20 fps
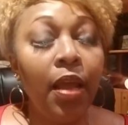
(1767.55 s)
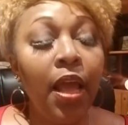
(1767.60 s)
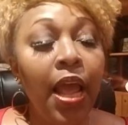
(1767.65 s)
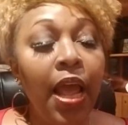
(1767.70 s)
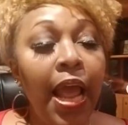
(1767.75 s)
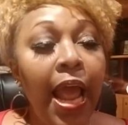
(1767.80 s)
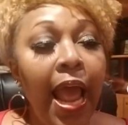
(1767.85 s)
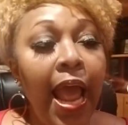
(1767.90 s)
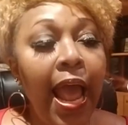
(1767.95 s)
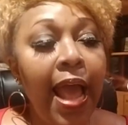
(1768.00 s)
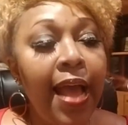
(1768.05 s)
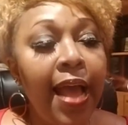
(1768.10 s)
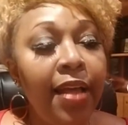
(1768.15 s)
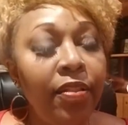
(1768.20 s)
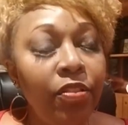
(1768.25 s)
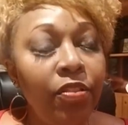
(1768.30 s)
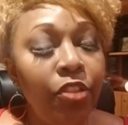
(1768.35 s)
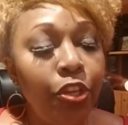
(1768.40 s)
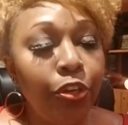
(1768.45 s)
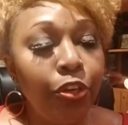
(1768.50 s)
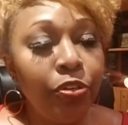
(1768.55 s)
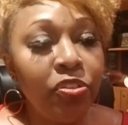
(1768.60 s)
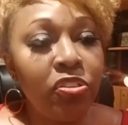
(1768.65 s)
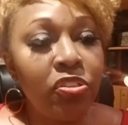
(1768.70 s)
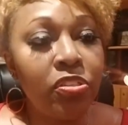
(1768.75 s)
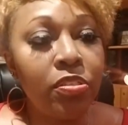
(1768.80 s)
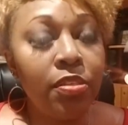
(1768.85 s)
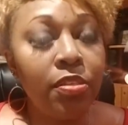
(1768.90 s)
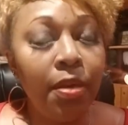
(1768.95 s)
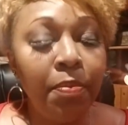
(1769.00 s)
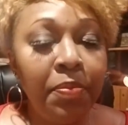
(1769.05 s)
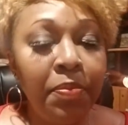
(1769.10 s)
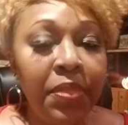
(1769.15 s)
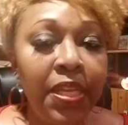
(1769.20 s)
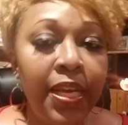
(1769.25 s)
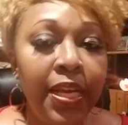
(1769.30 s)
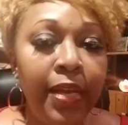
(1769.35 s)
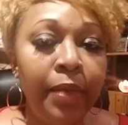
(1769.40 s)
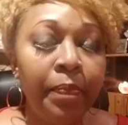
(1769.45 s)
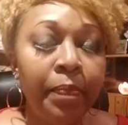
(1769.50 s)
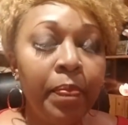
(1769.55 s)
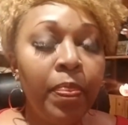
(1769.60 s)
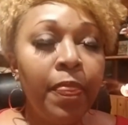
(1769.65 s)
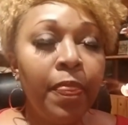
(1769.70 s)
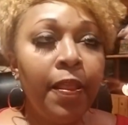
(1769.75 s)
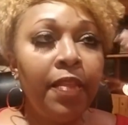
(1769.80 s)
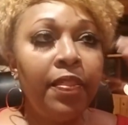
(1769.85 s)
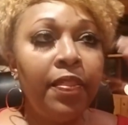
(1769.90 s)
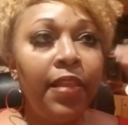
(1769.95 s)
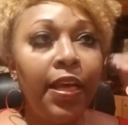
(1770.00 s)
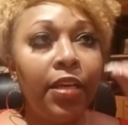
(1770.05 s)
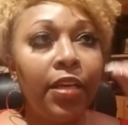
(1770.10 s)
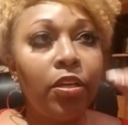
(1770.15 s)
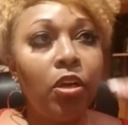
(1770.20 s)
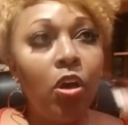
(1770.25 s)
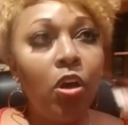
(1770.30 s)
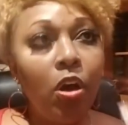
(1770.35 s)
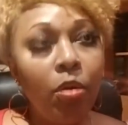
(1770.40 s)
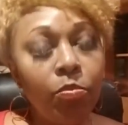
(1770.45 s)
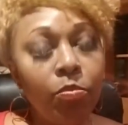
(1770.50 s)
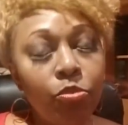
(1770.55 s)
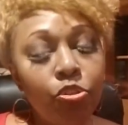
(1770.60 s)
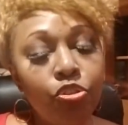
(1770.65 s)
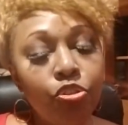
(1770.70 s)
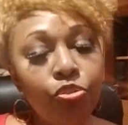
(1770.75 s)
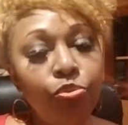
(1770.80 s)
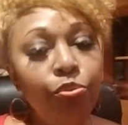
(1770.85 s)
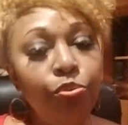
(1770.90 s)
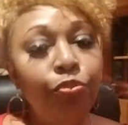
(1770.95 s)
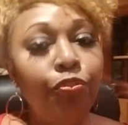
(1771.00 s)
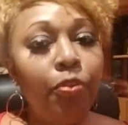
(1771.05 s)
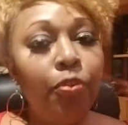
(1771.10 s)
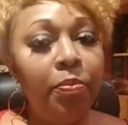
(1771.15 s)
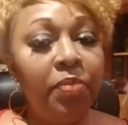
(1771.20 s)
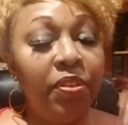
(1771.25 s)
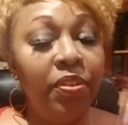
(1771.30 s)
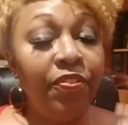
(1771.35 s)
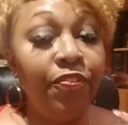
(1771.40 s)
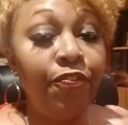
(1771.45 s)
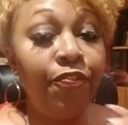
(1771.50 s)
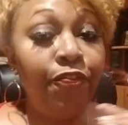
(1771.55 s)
all of the rigmarole things, all of that stuff. Okay.